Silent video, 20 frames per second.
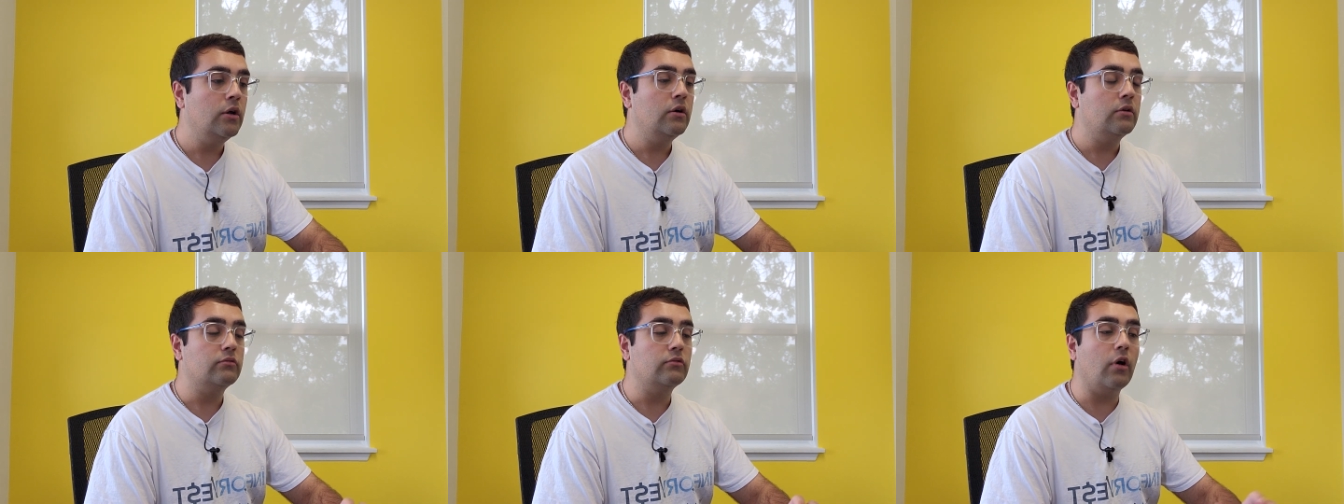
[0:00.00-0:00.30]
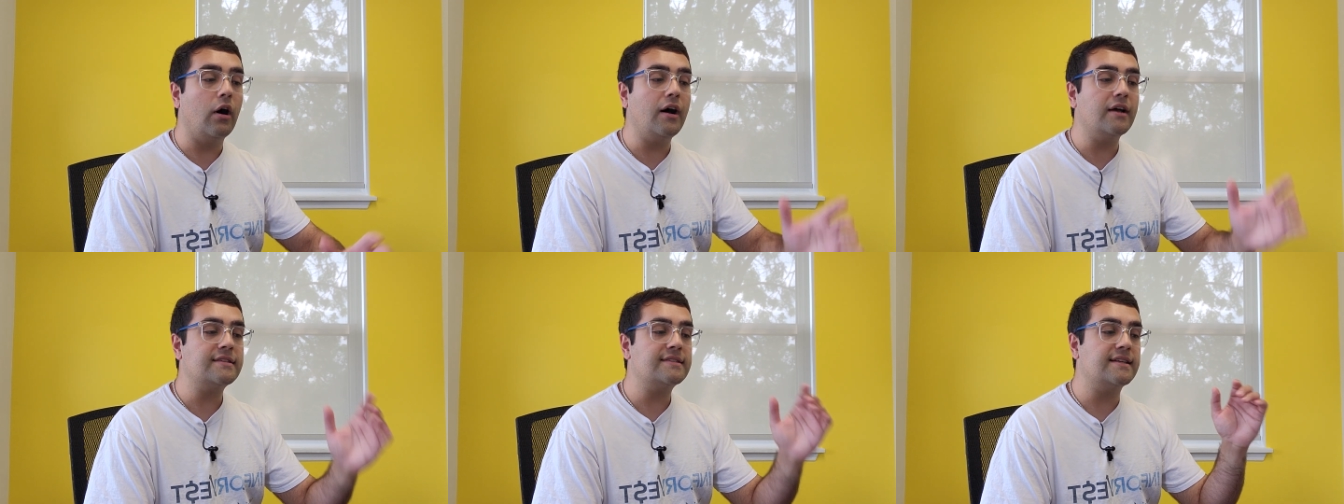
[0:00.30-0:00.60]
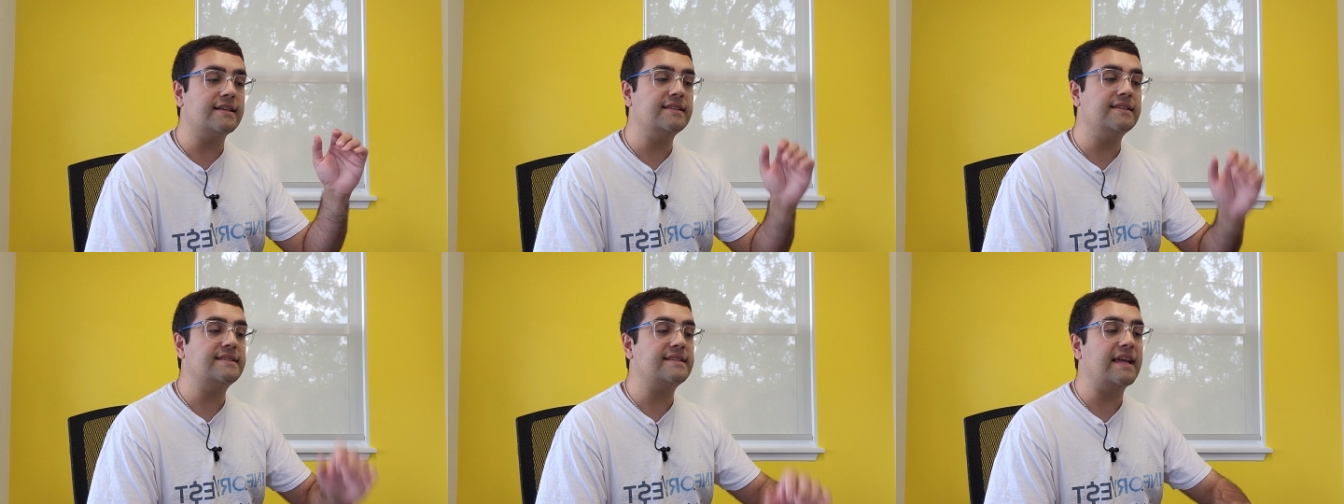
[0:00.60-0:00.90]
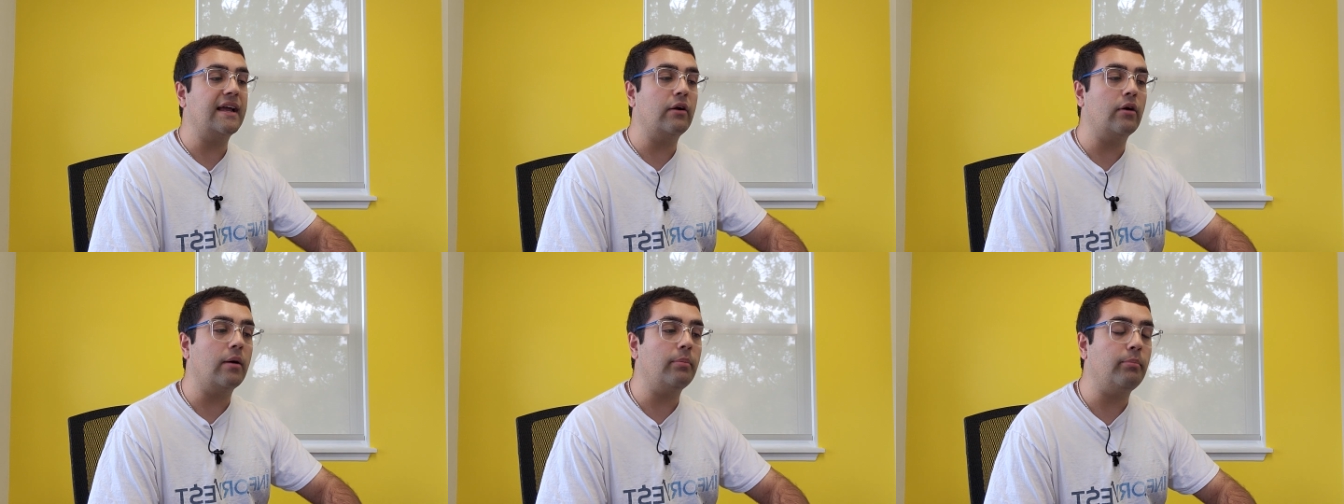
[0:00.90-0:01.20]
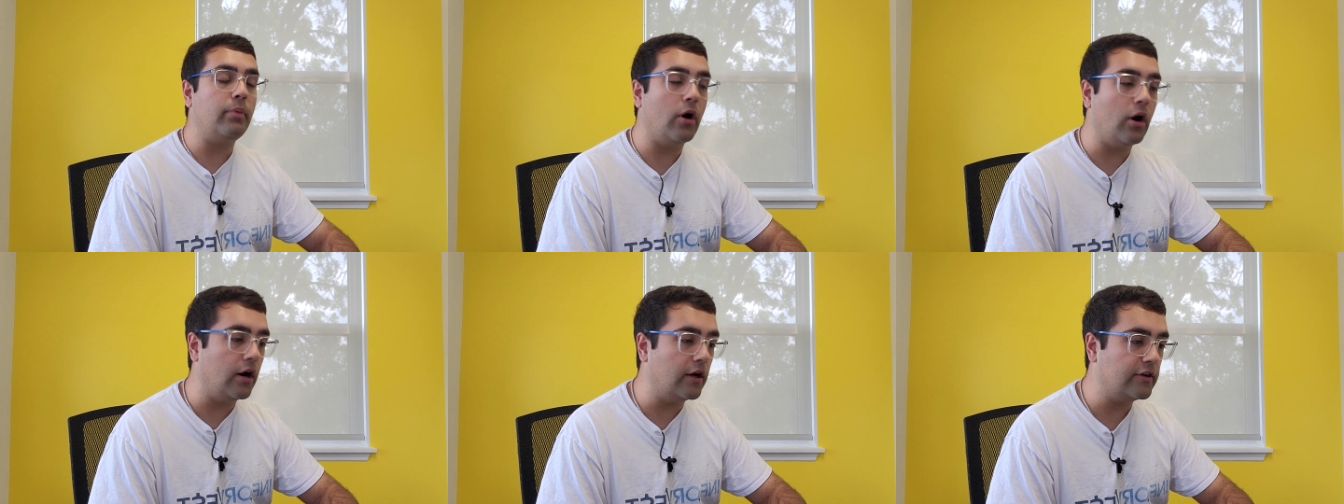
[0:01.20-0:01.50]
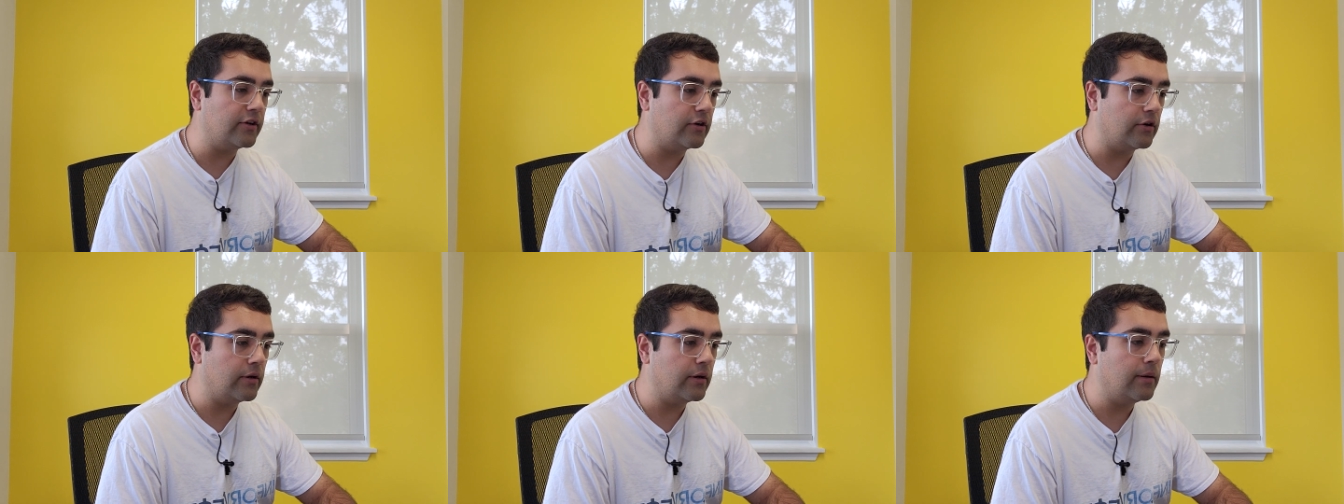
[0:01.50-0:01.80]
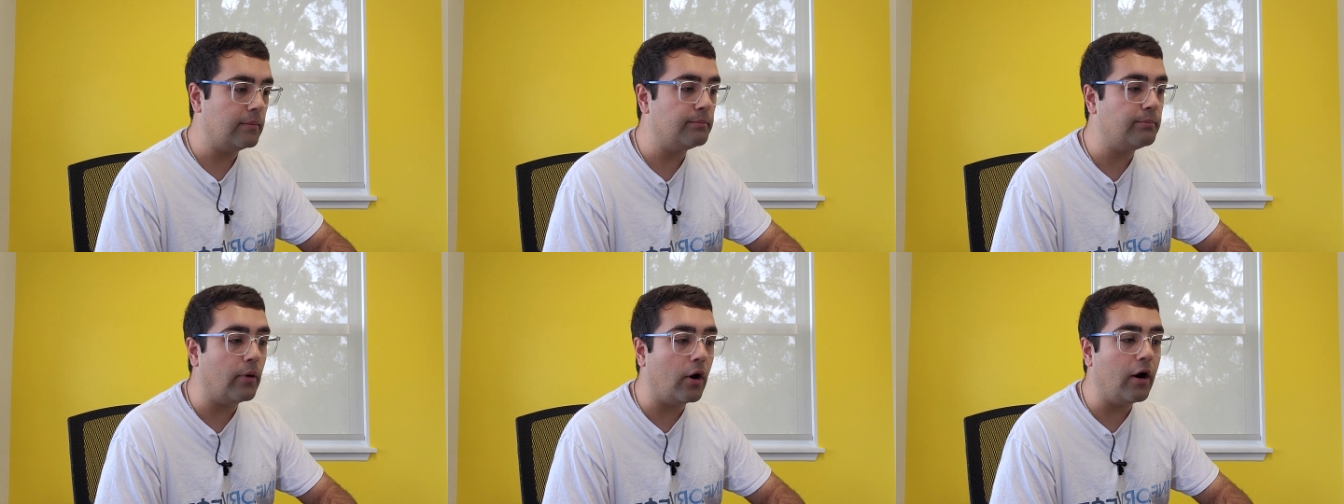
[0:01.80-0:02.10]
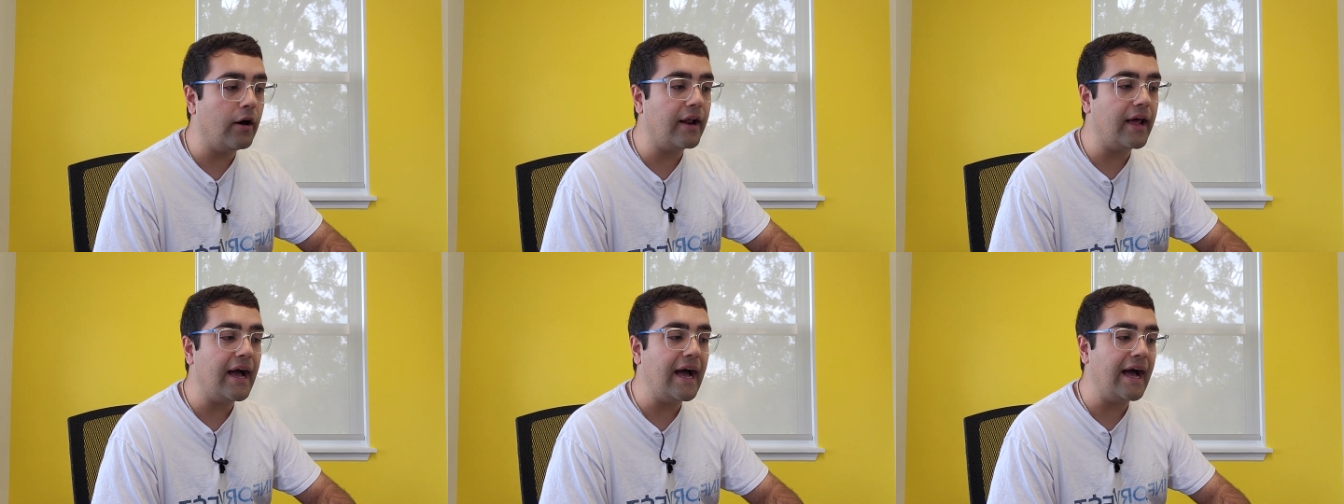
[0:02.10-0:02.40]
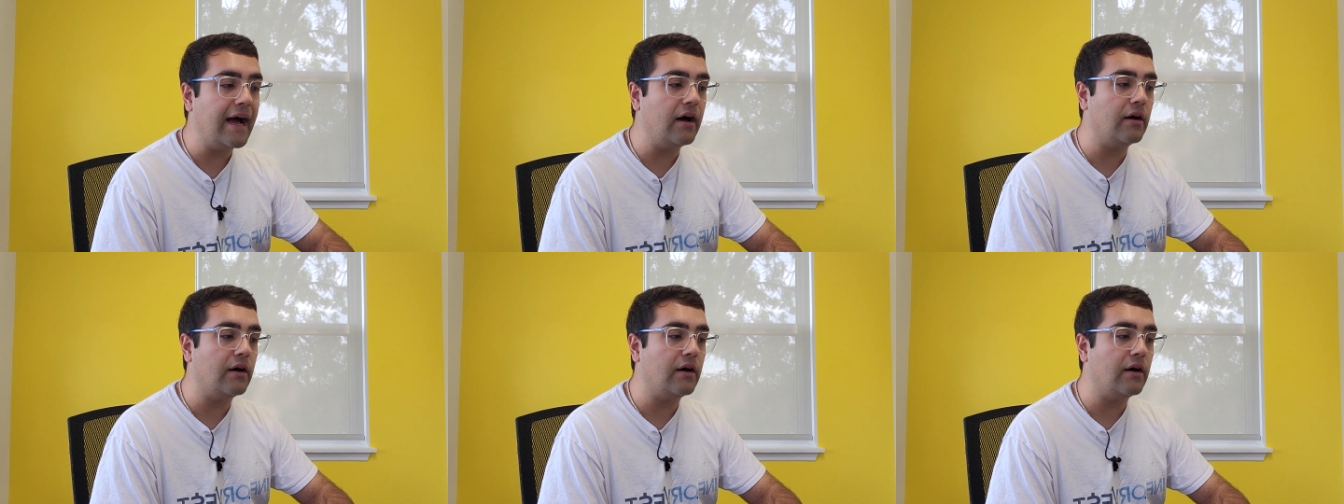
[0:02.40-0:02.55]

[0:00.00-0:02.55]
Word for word: ross and sarah ponder bought a